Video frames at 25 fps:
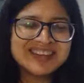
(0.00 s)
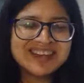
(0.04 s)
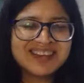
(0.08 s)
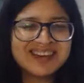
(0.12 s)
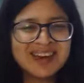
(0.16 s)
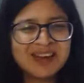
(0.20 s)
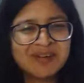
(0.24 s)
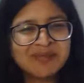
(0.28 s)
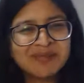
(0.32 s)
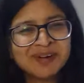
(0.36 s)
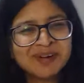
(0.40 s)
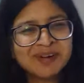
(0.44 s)

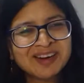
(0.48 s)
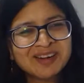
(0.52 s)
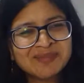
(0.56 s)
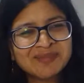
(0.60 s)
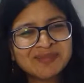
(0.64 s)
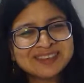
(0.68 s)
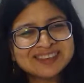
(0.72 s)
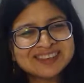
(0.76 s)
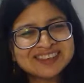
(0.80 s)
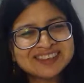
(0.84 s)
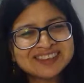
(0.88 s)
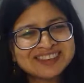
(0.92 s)
and I would tell
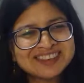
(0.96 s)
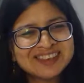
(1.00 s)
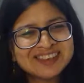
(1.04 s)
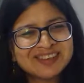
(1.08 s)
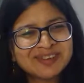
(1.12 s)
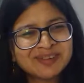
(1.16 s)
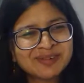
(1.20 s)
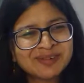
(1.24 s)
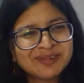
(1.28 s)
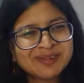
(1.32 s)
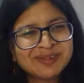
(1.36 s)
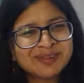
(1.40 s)
my
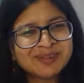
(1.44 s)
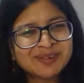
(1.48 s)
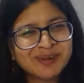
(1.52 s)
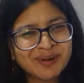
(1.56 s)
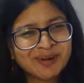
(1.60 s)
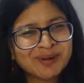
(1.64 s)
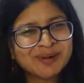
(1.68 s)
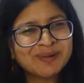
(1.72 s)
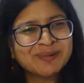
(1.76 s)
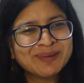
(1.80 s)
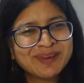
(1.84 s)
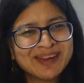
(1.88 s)
16-year-old to
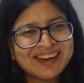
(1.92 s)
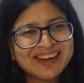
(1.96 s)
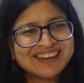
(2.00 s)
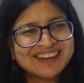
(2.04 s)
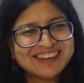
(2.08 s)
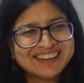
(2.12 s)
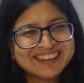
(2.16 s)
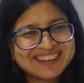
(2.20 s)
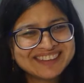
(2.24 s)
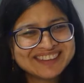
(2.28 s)
not do that.